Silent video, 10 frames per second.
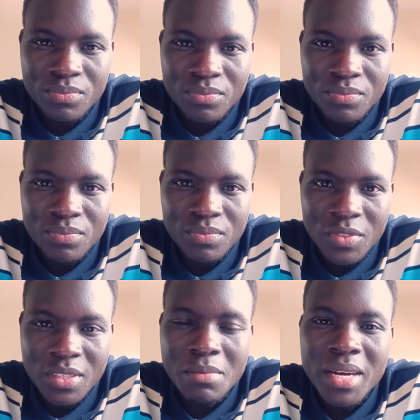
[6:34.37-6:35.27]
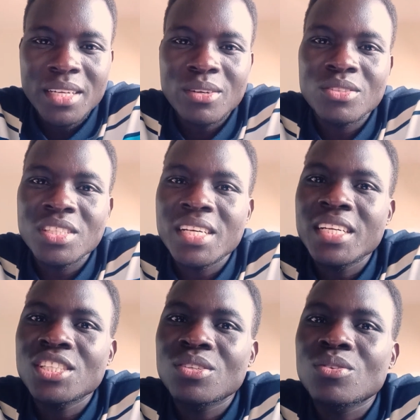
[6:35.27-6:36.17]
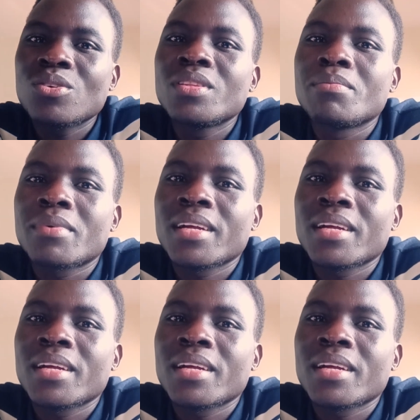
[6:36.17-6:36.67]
the money consideration called the price.